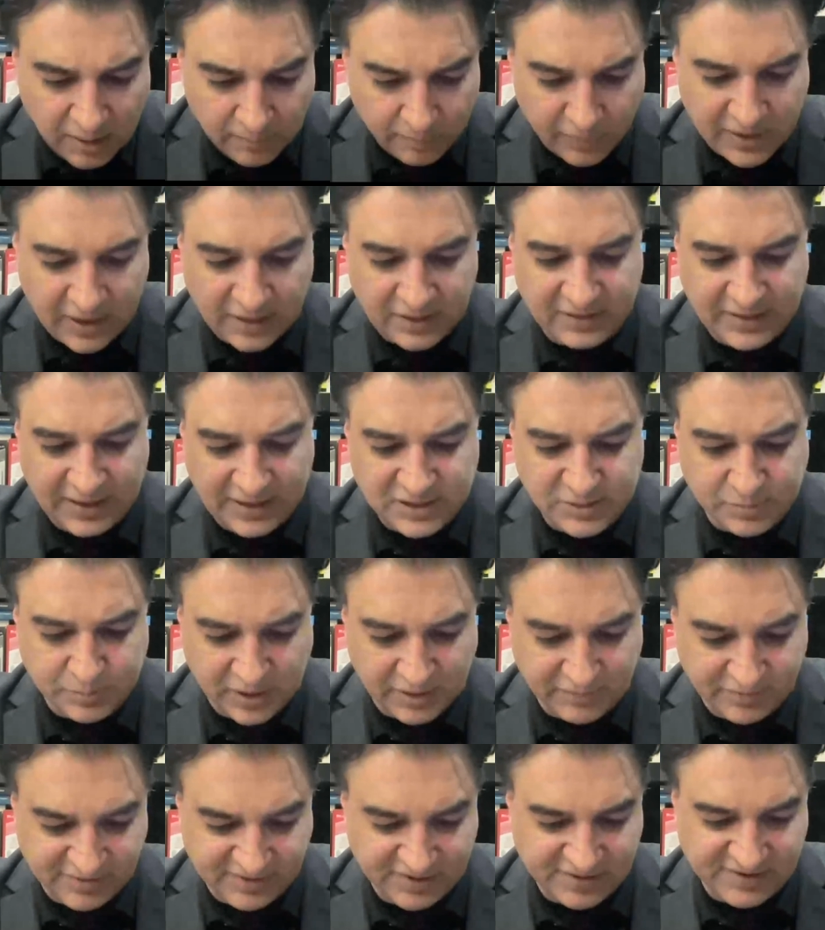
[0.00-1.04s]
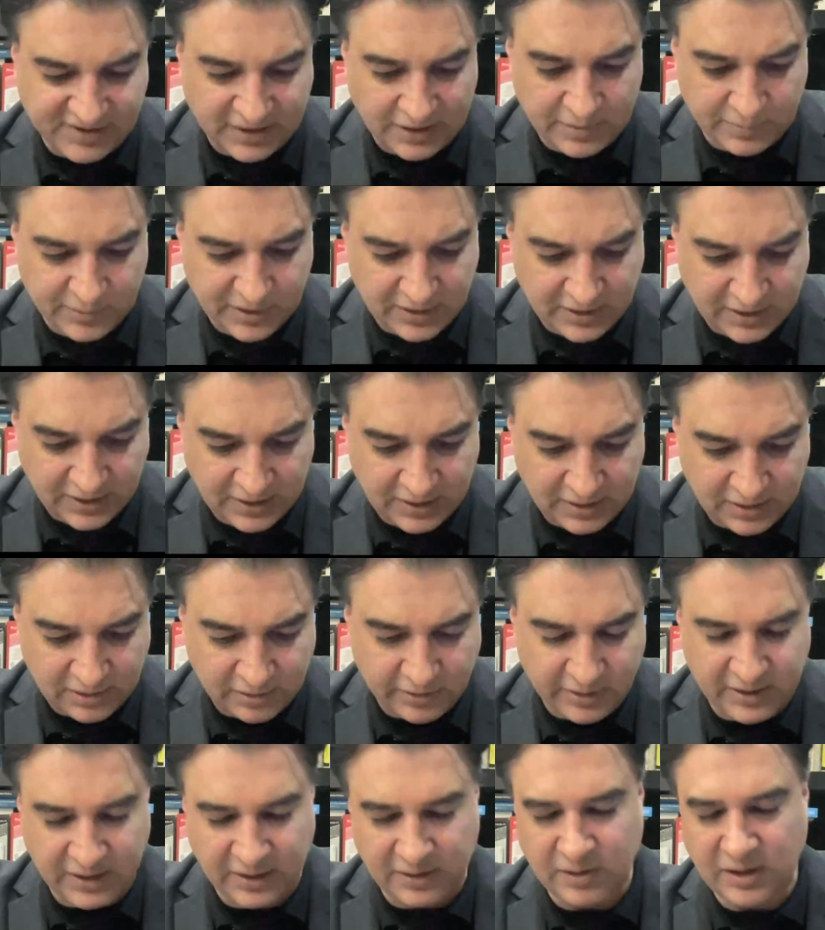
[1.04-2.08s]
But then data privacy is going to be key,
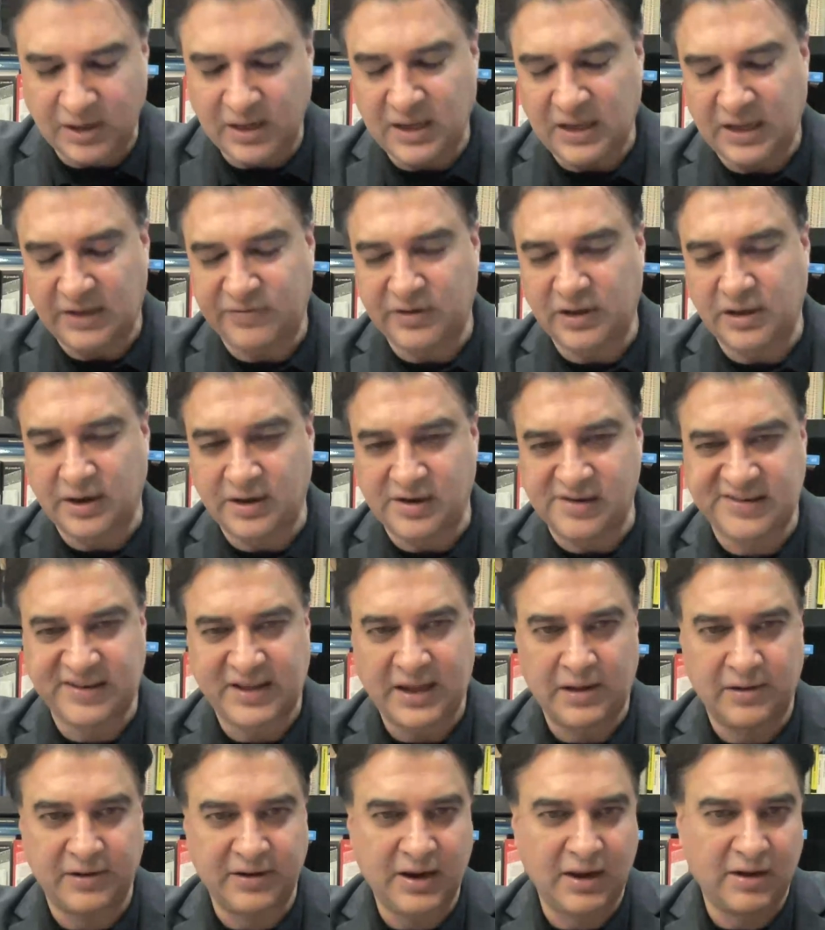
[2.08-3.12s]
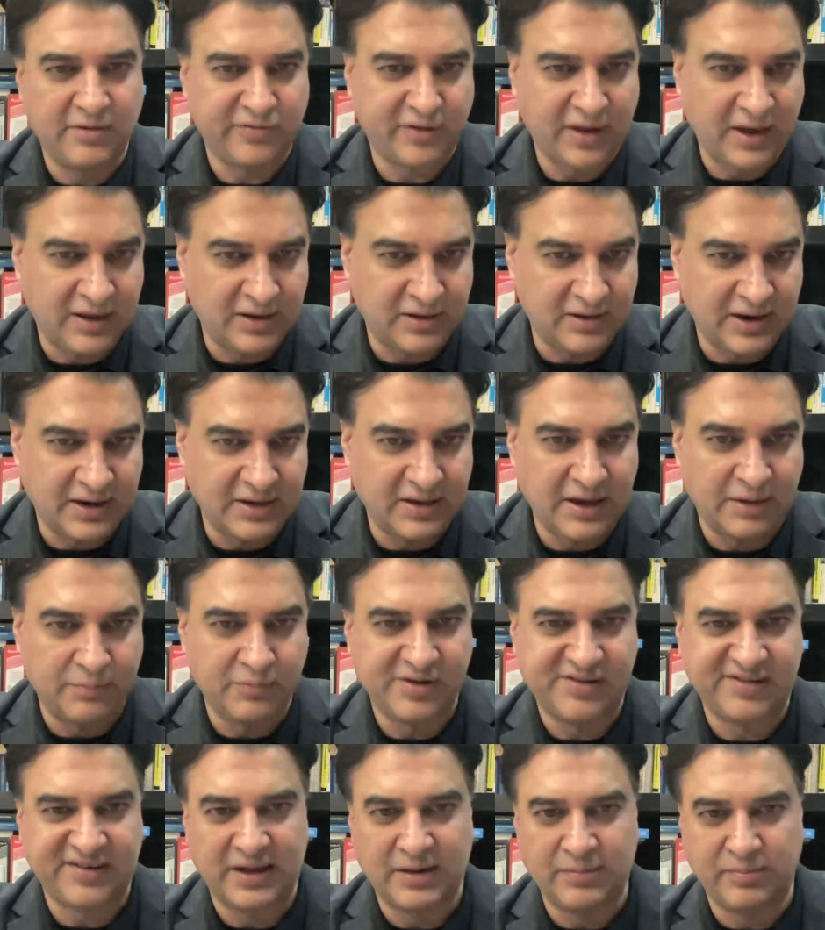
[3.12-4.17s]
including if you're going to scale in healthcare, like Jan
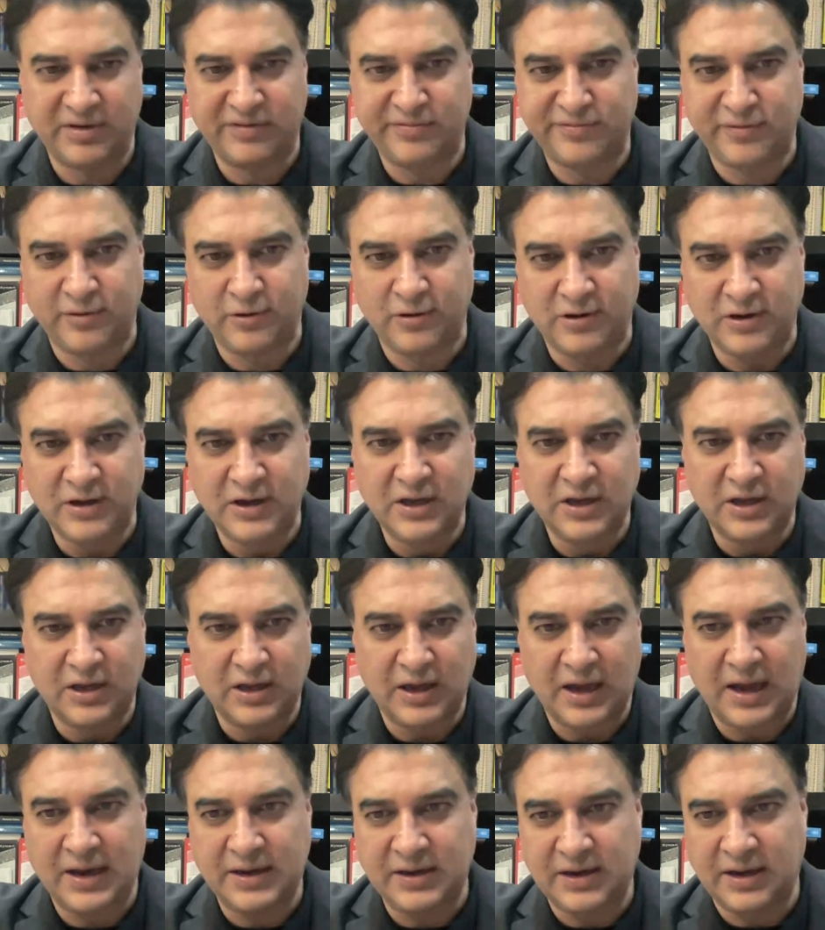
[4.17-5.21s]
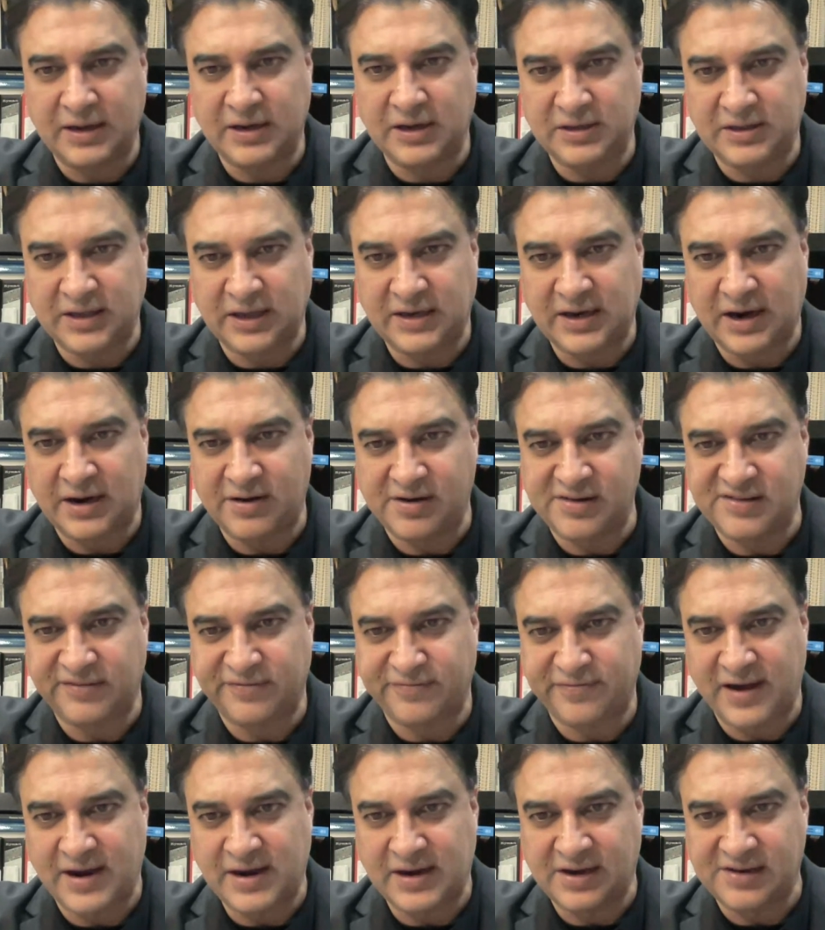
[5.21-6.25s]
was saying before, and indeed areas
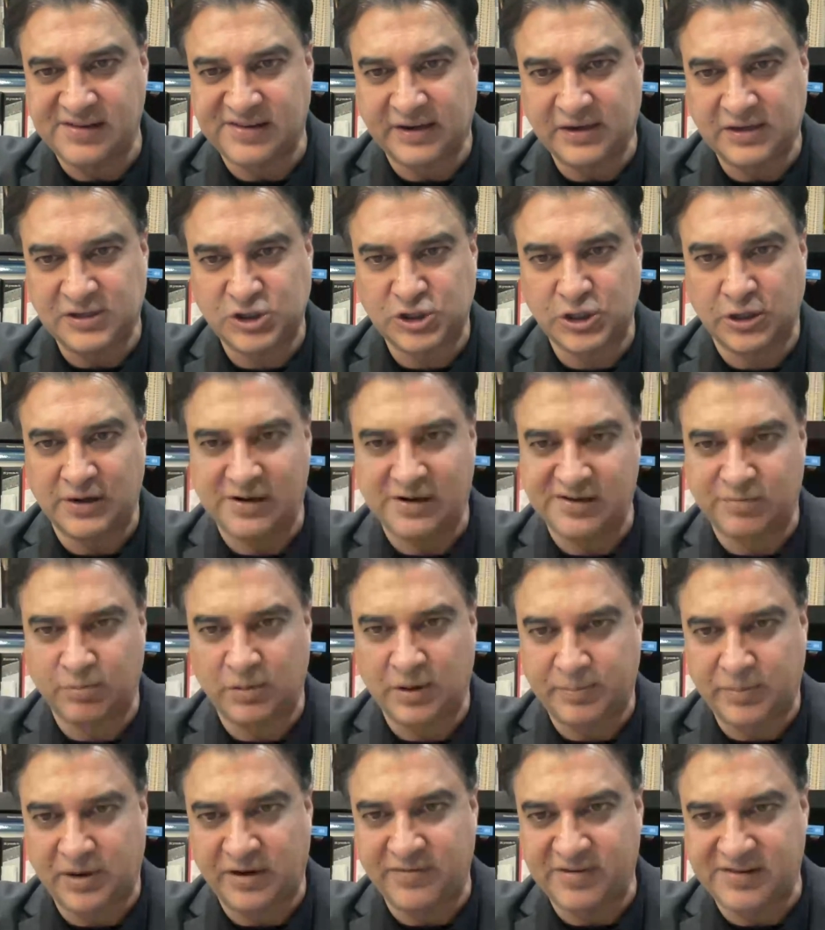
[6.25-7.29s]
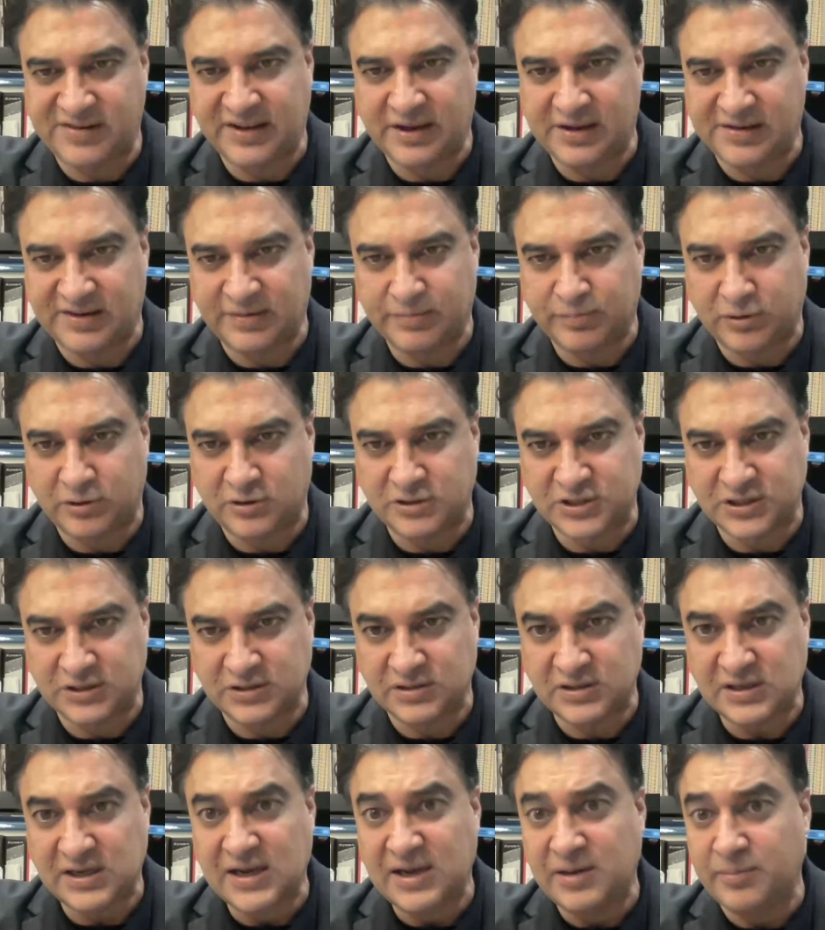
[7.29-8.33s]
of finance and insurance where privacy is
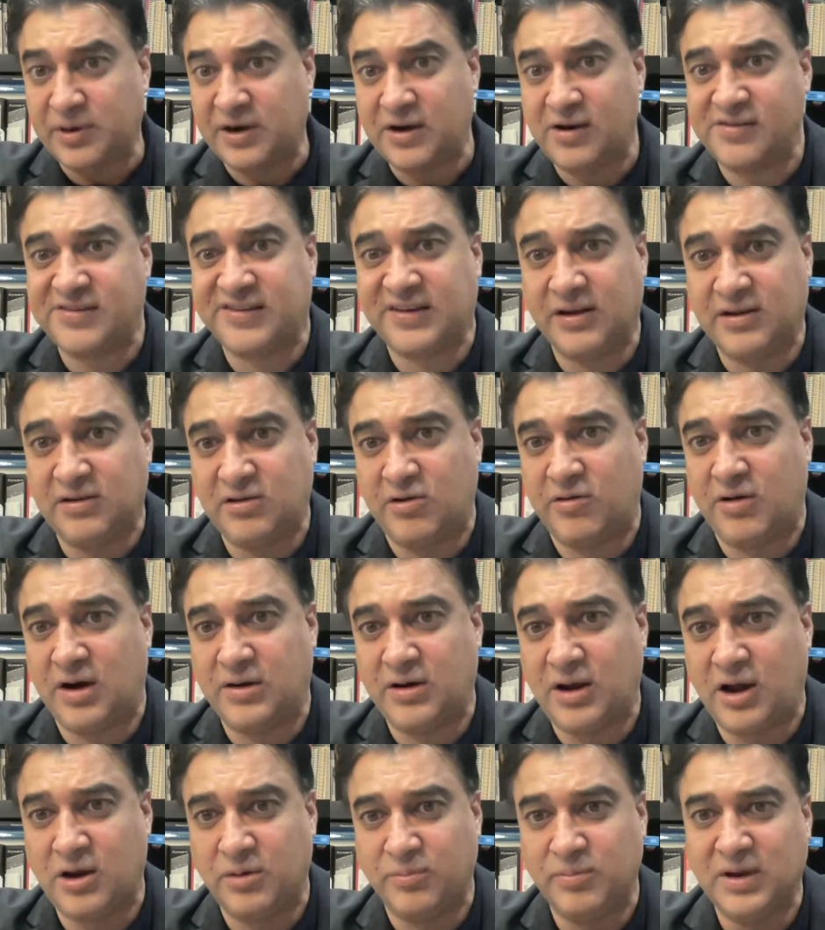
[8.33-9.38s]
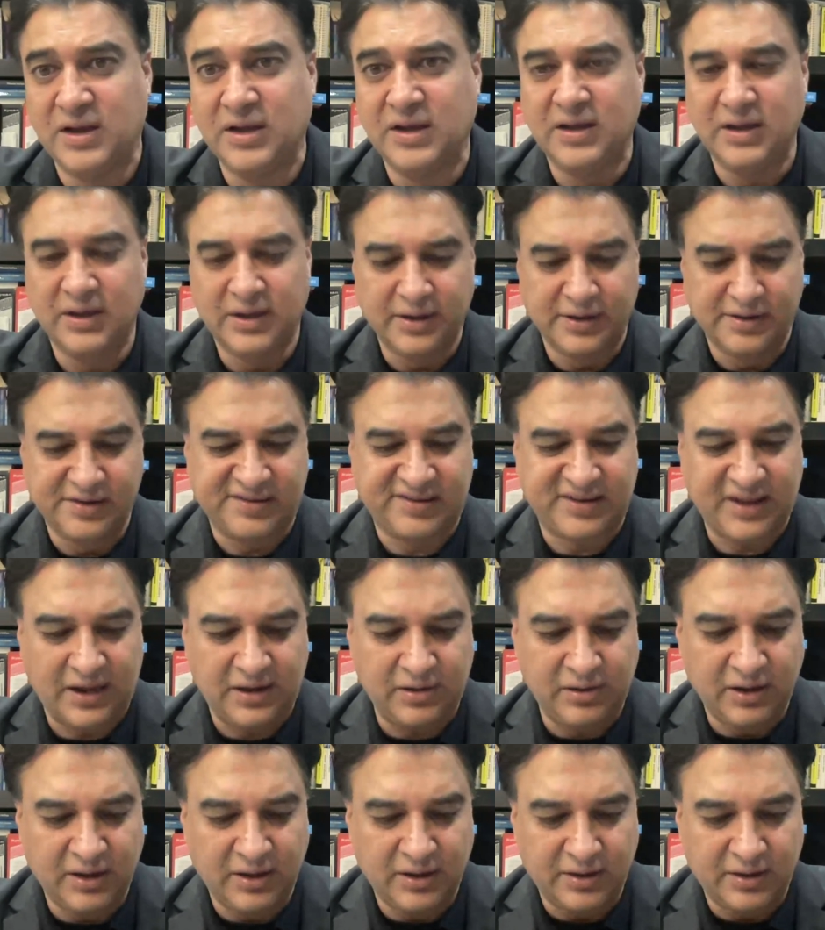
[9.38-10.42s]
important, but also in your own home. So